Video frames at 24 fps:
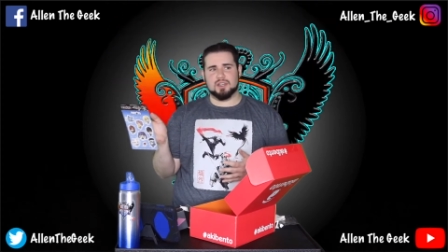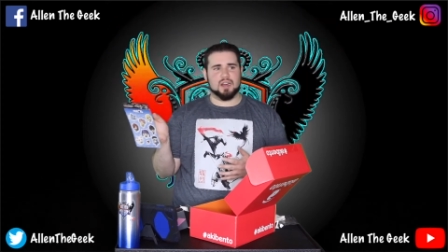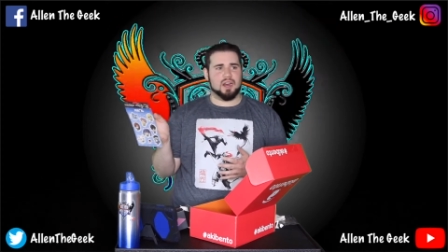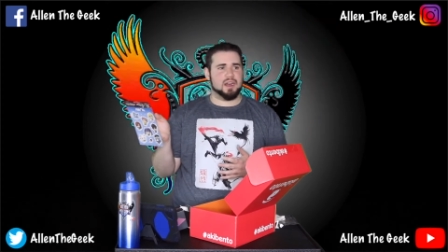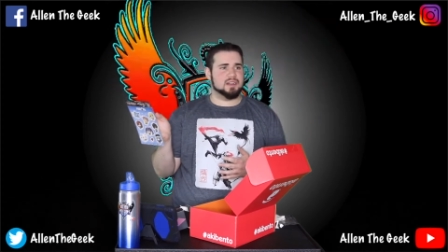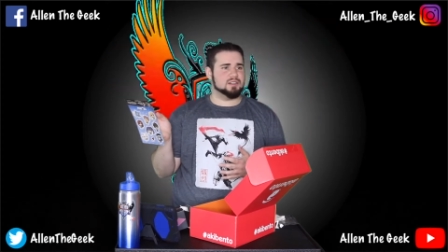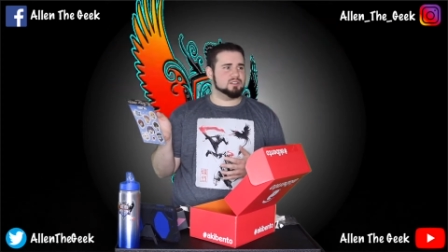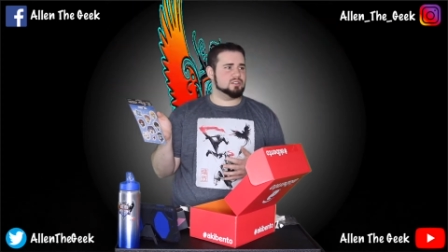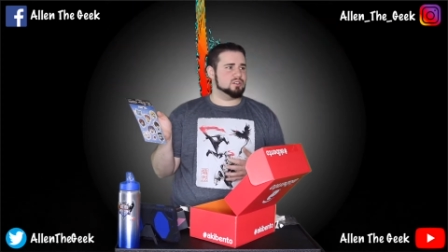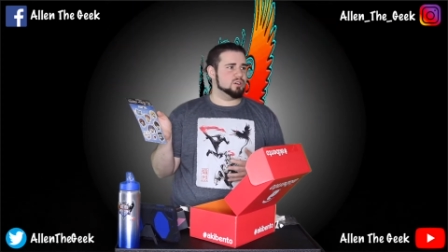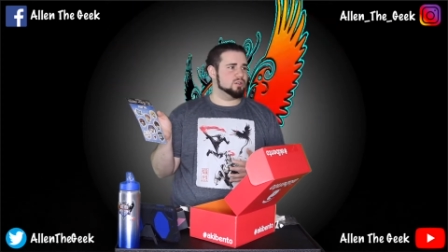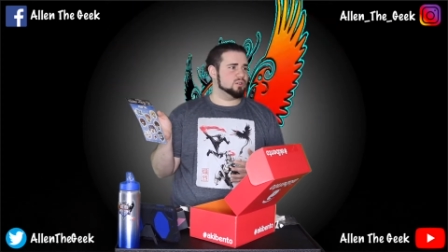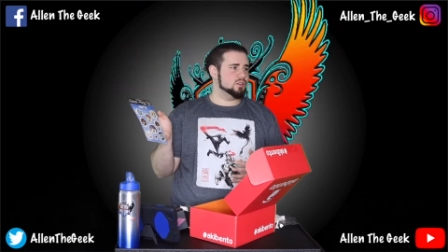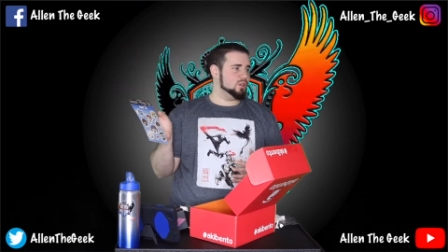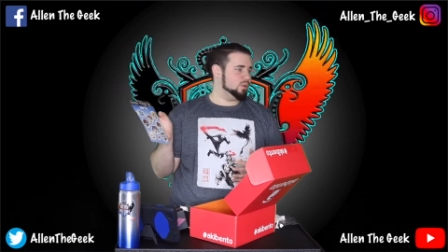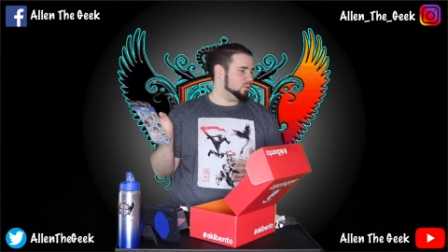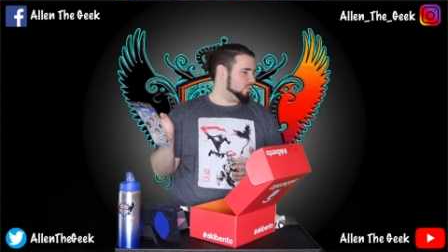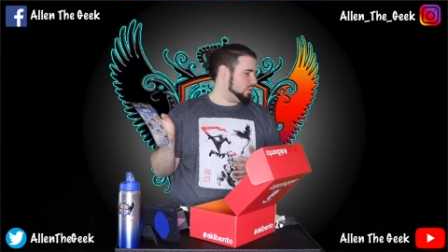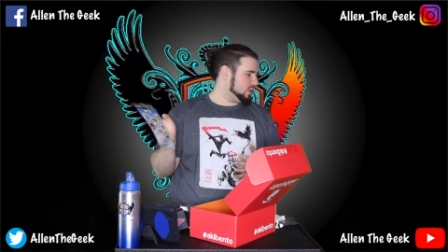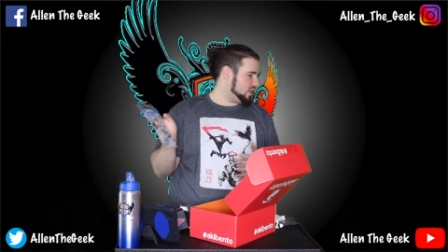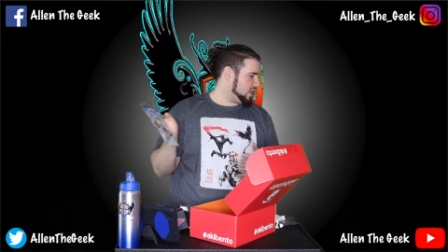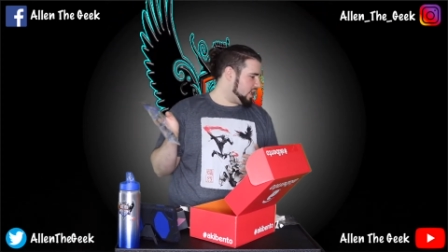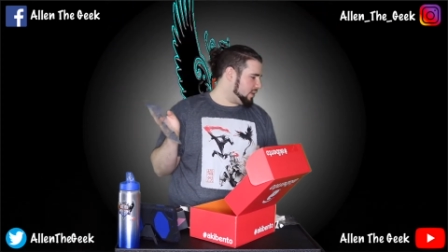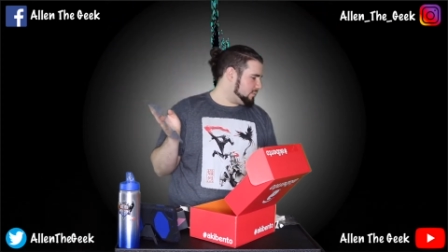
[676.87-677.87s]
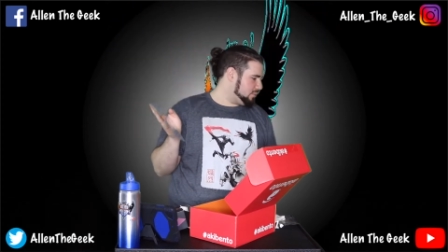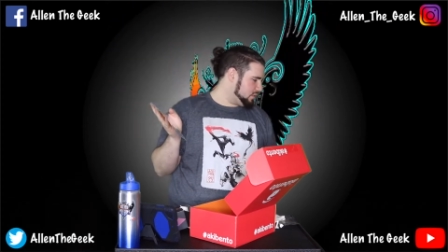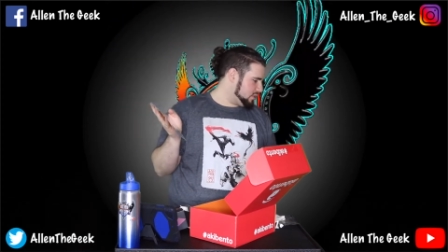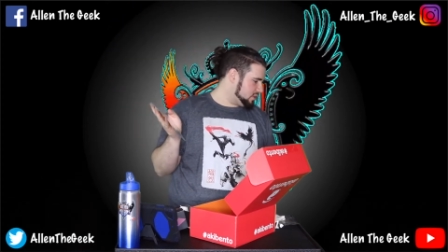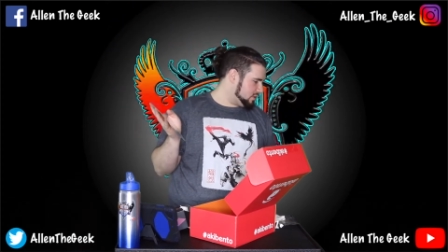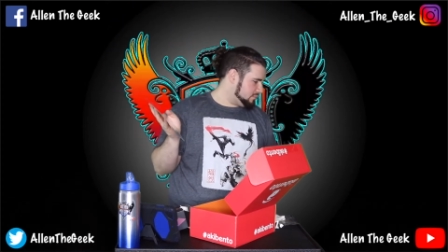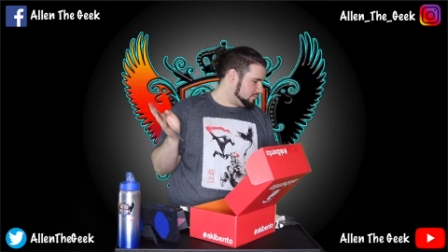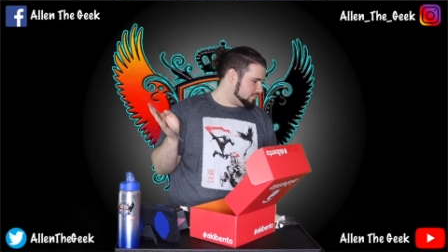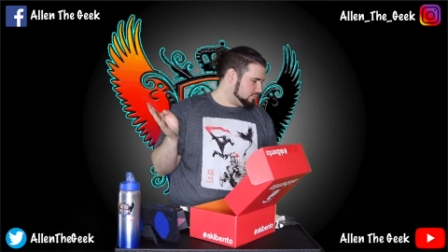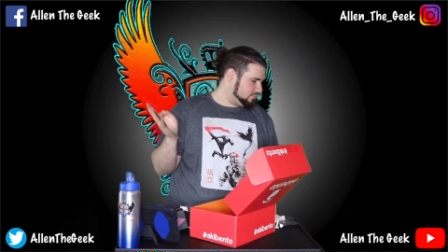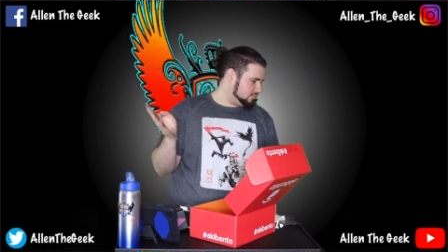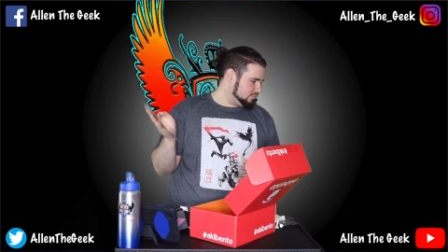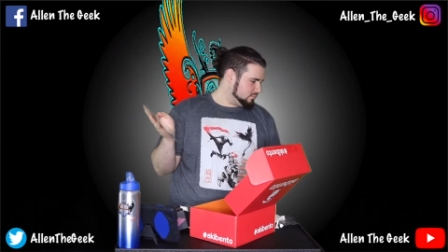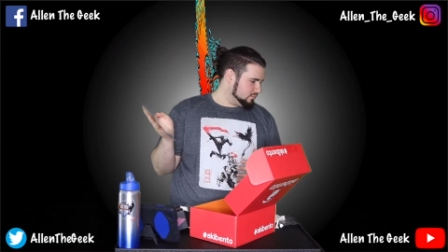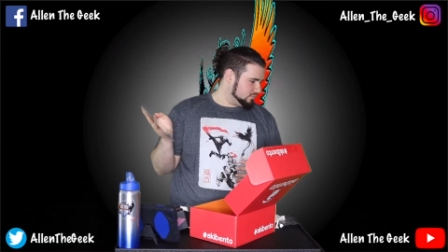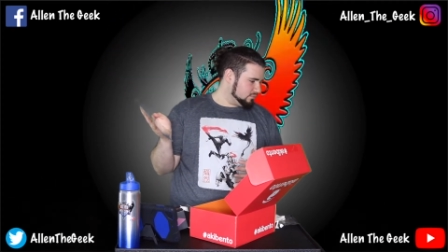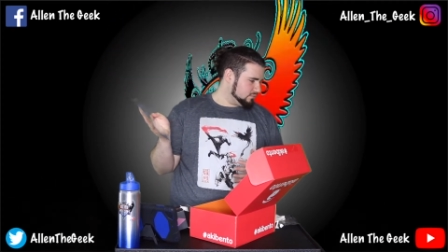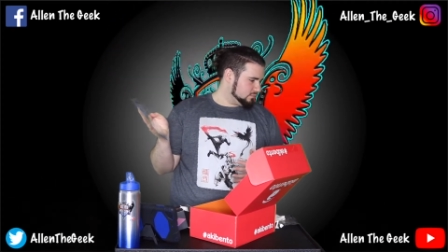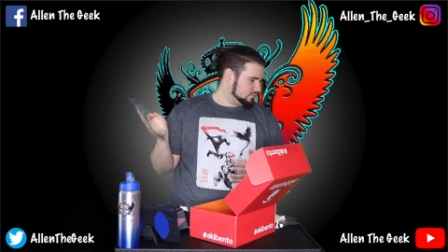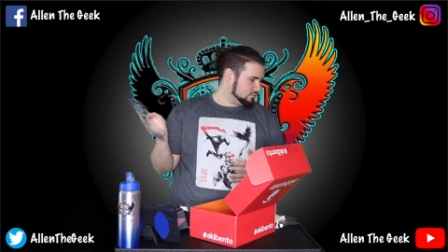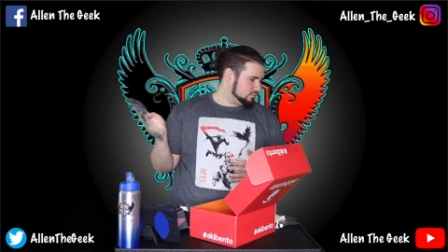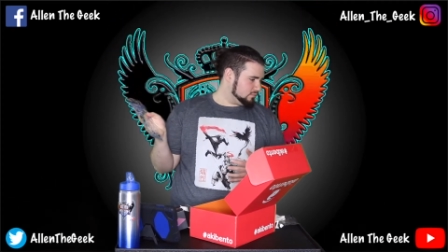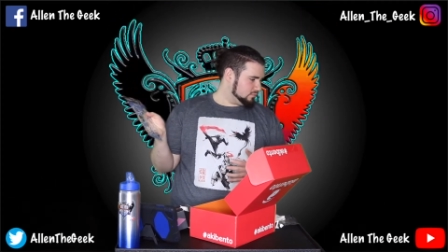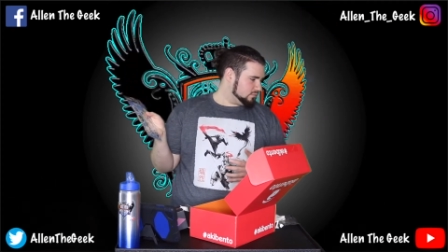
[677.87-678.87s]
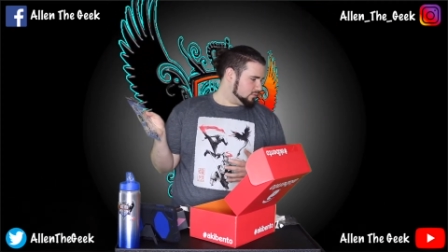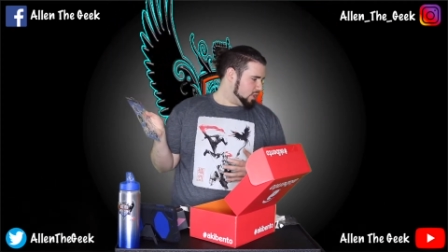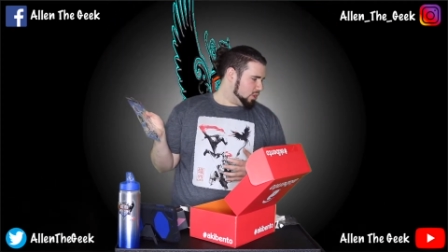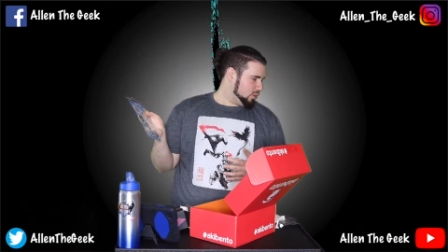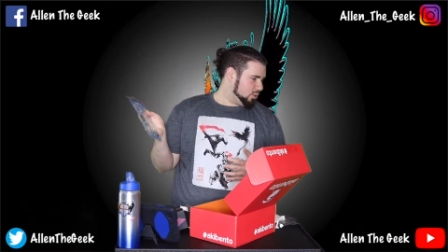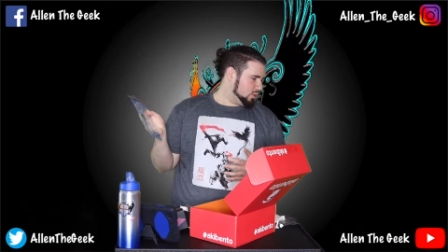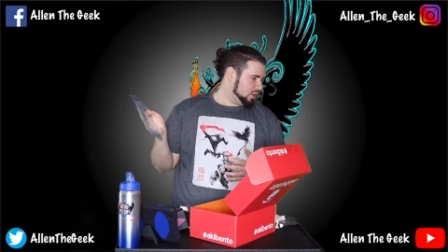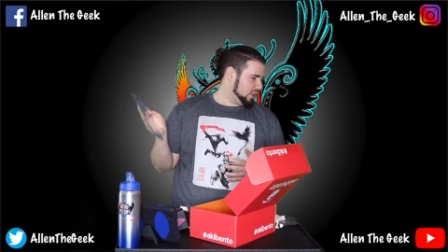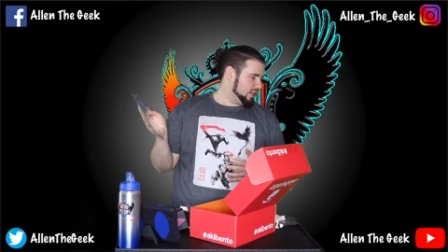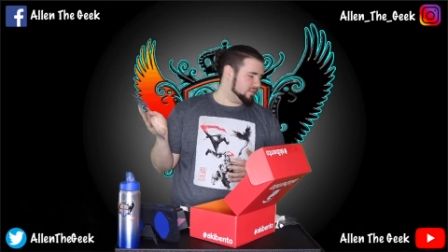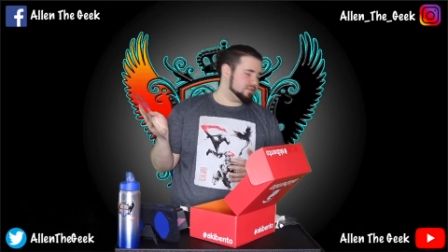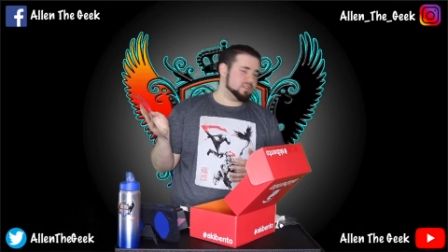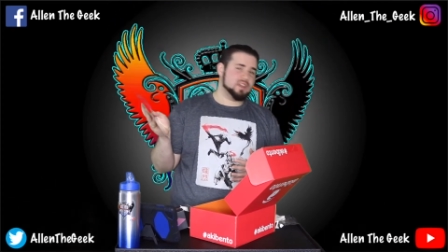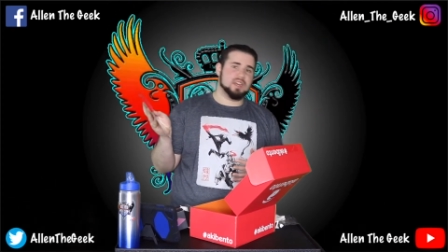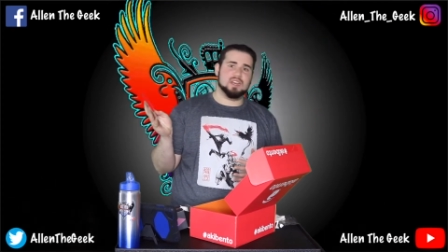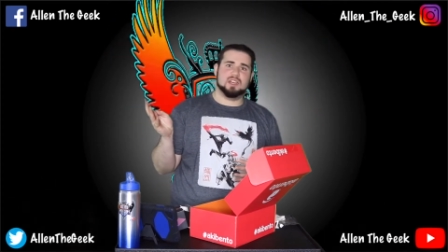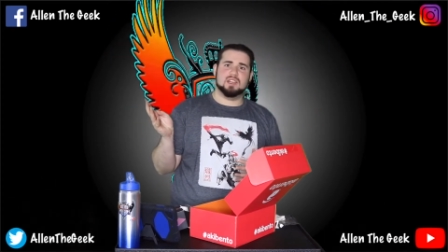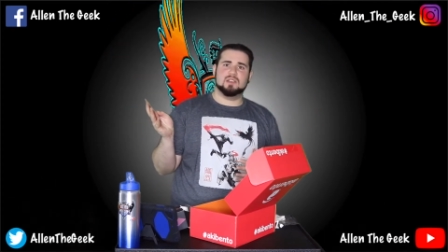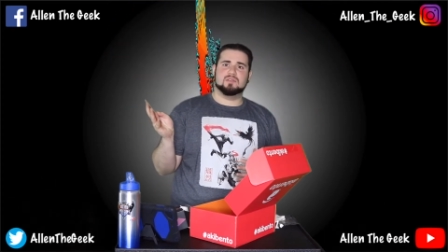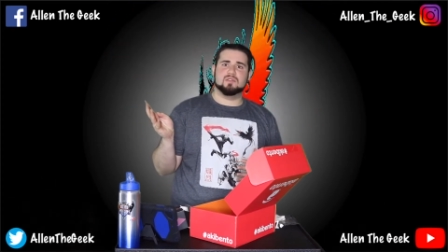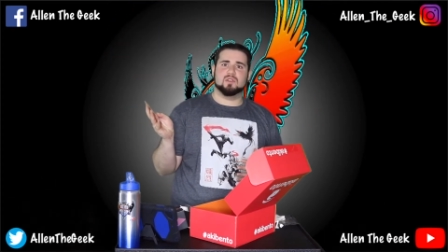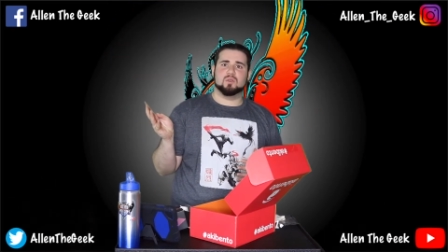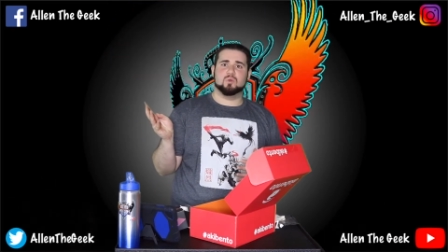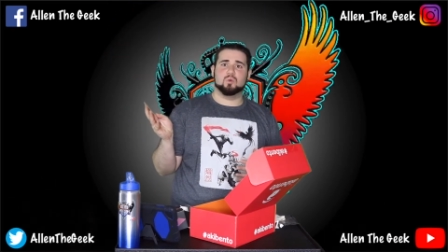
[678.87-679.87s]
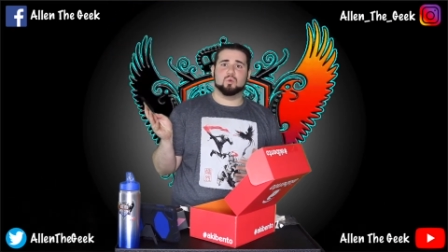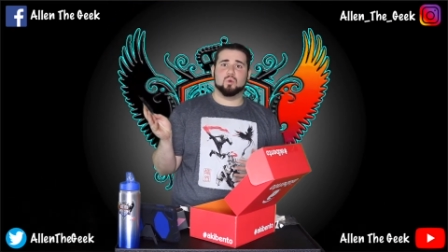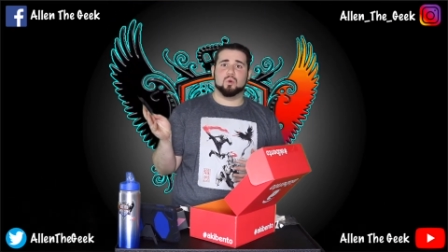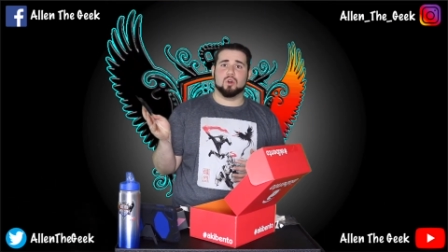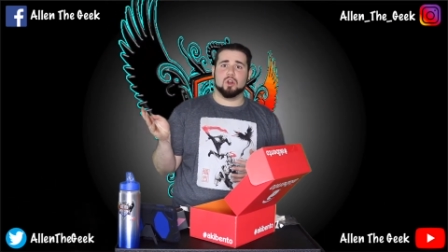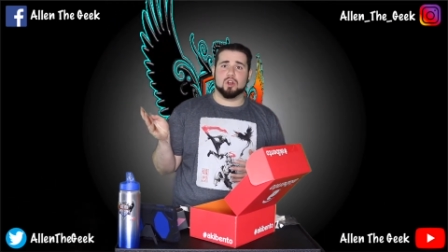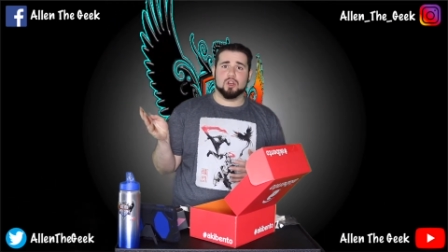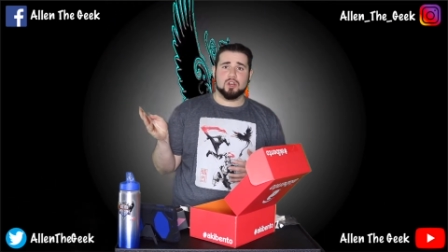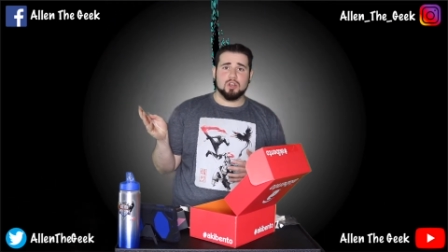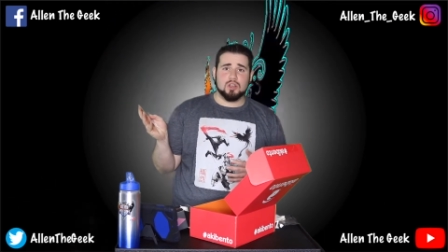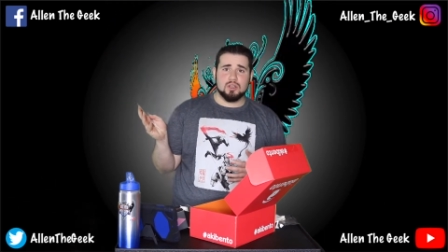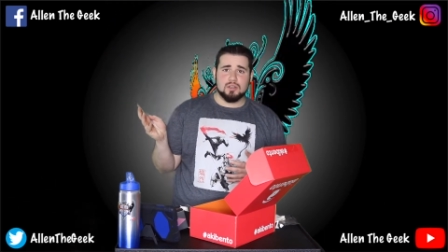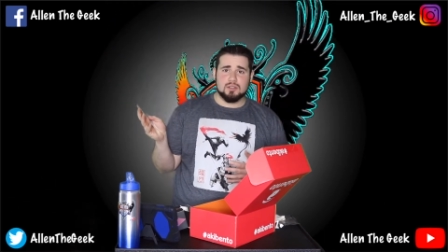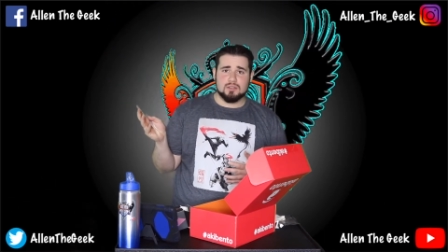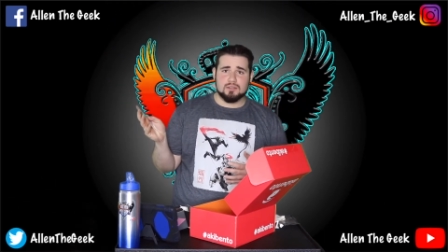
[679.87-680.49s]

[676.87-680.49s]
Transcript: I don't know where I put them or if they even work.